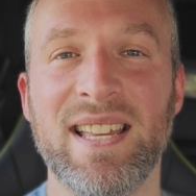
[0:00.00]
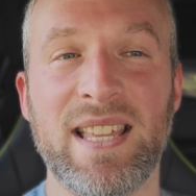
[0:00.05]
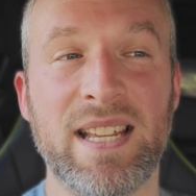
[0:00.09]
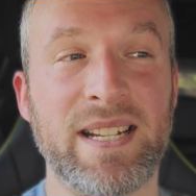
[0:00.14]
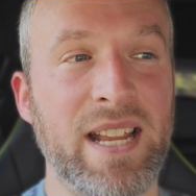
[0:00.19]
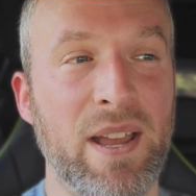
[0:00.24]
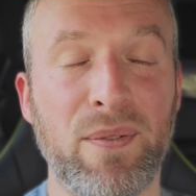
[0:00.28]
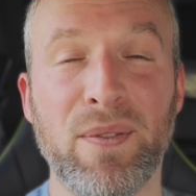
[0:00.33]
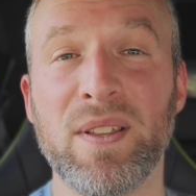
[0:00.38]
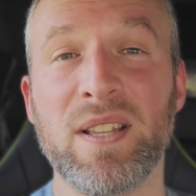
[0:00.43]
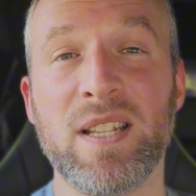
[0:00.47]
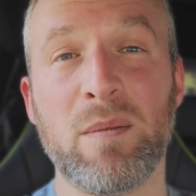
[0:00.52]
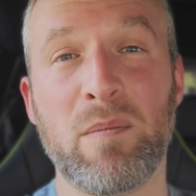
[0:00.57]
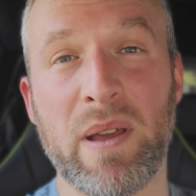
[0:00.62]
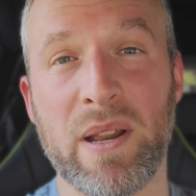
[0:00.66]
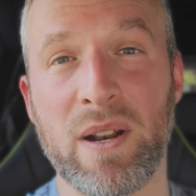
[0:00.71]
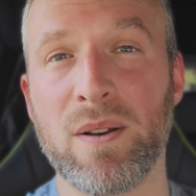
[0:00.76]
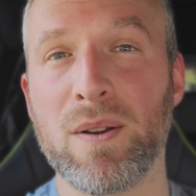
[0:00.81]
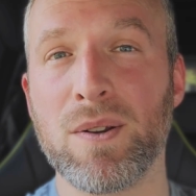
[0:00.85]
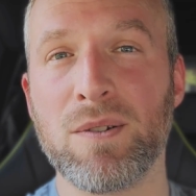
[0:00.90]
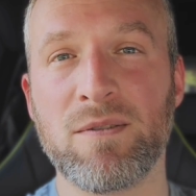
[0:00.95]
they definitely did
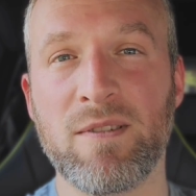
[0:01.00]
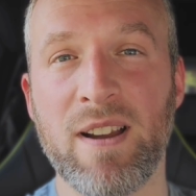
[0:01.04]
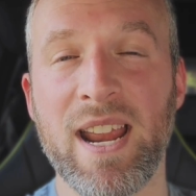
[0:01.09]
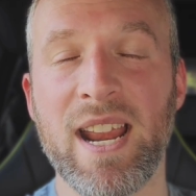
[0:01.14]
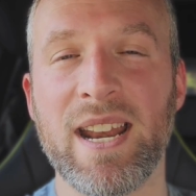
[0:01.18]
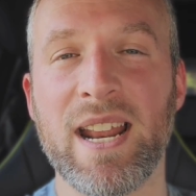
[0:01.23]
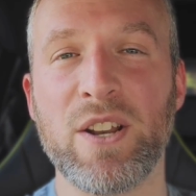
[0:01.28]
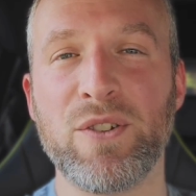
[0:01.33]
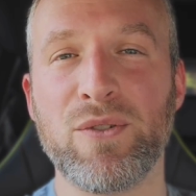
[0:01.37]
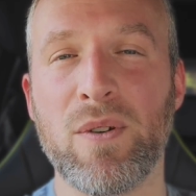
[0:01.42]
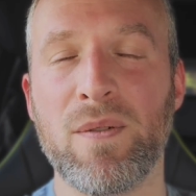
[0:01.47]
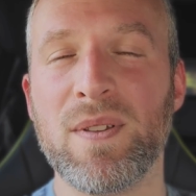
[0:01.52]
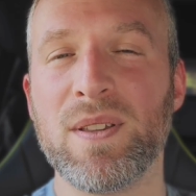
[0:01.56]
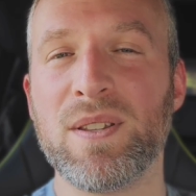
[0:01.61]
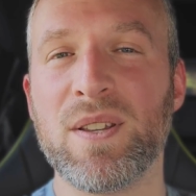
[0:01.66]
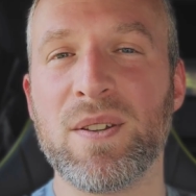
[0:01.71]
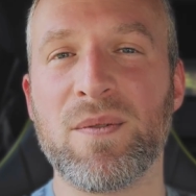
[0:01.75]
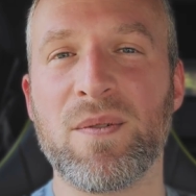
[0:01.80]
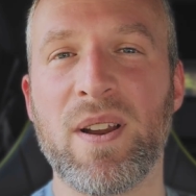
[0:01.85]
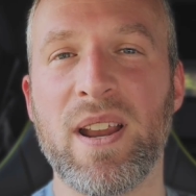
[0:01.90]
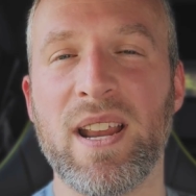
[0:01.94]
better in rain. I drove
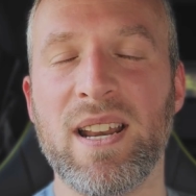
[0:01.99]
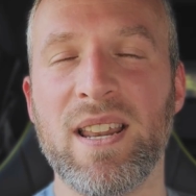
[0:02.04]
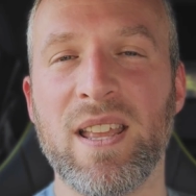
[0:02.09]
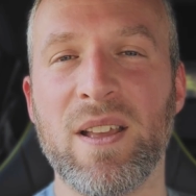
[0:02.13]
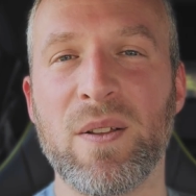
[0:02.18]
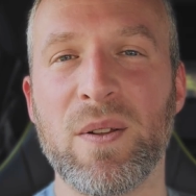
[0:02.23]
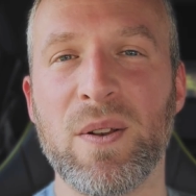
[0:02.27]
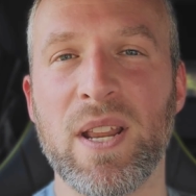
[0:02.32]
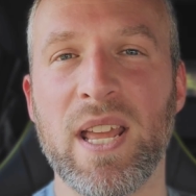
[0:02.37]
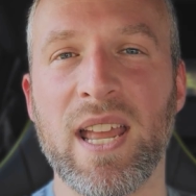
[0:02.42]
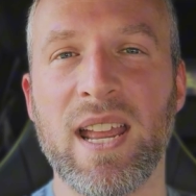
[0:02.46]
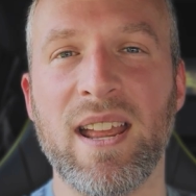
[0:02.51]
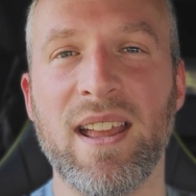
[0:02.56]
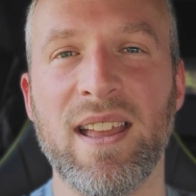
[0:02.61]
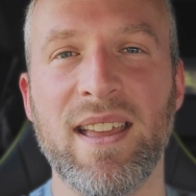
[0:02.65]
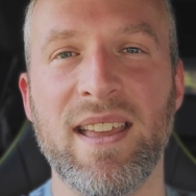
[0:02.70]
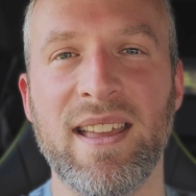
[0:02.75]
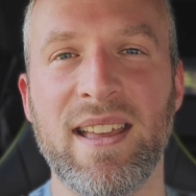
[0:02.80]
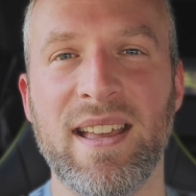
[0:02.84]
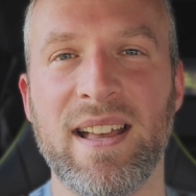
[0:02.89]
this in rain the other day.